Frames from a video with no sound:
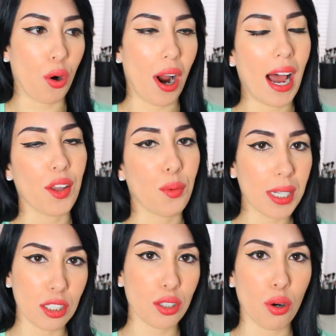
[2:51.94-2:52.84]
or
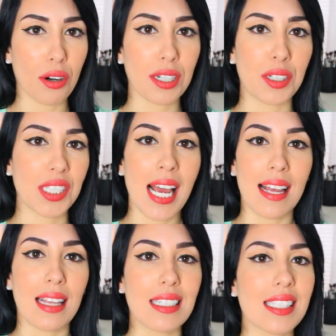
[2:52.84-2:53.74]
Halloween tutorials,
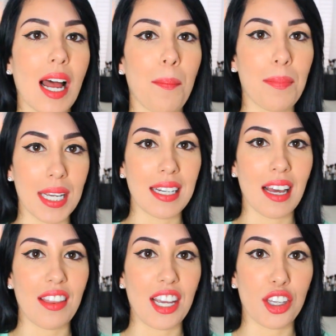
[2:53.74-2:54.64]
that does not
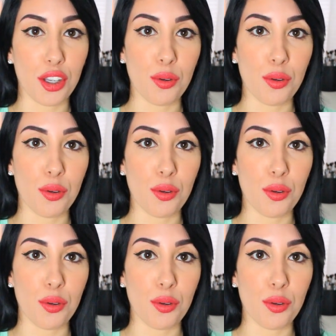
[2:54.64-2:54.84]
mean that